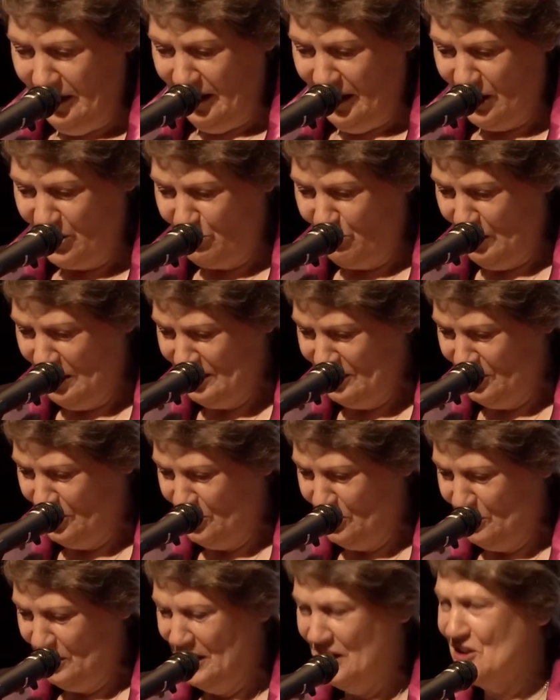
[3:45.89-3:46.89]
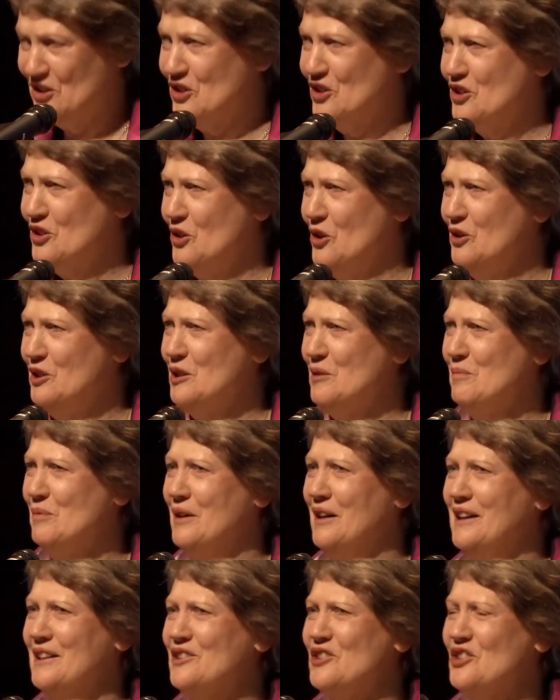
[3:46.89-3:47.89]
As one who has
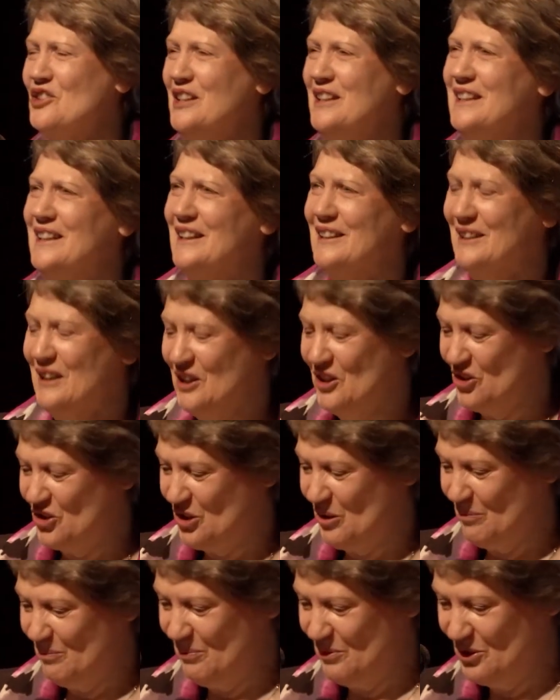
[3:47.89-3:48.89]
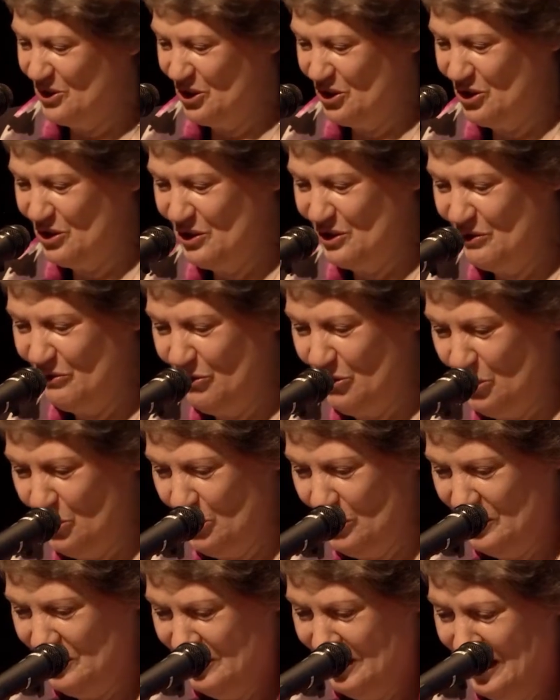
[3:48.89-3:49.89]
occupied senior leadership positions
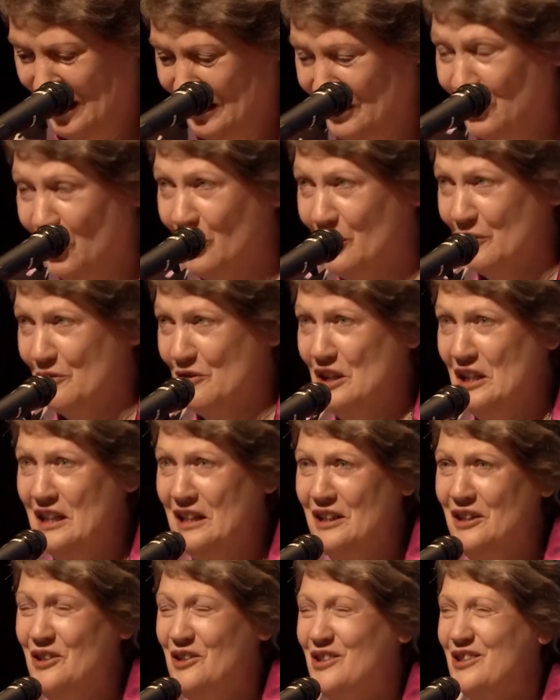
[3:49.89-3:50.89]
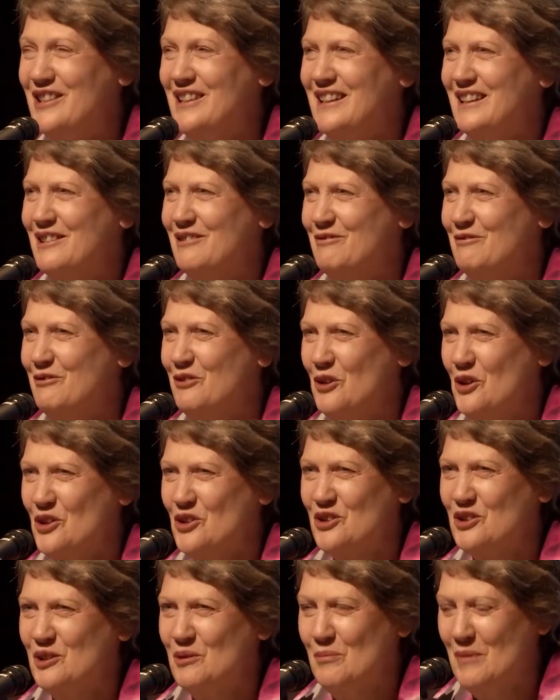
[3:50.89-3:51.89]
for a lot of years in
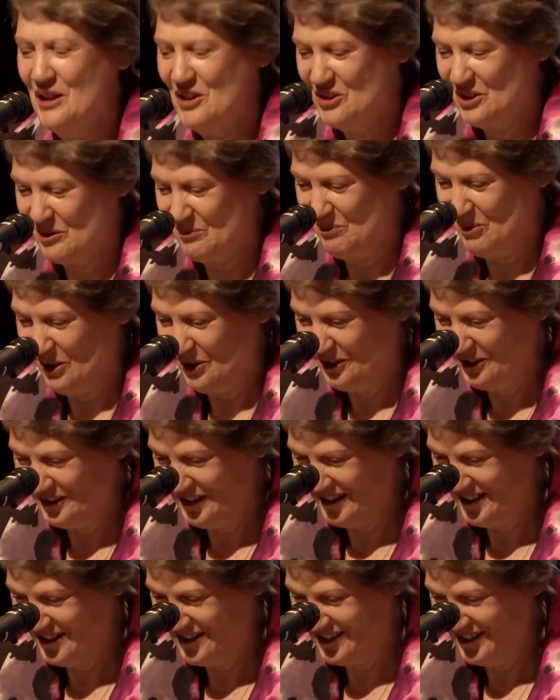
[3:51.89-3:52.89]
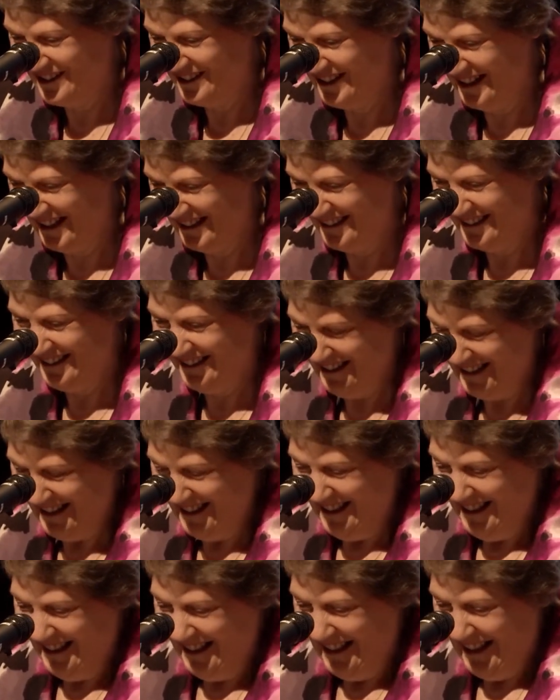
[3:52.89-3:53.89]
first domestic politics and then
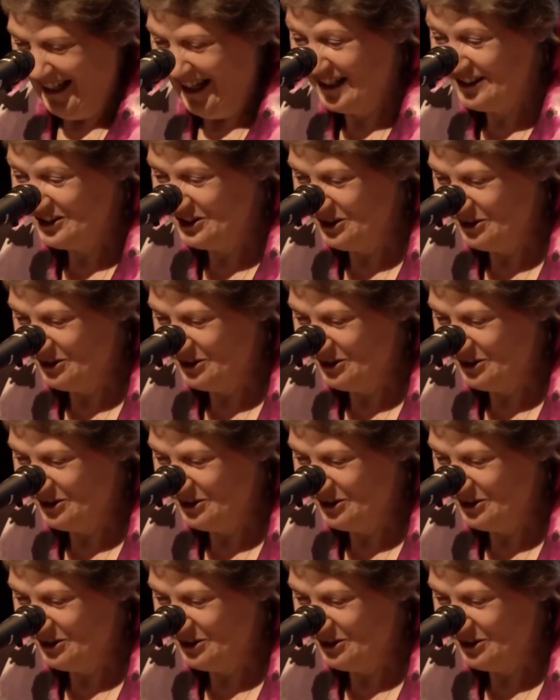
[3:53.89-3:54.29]
at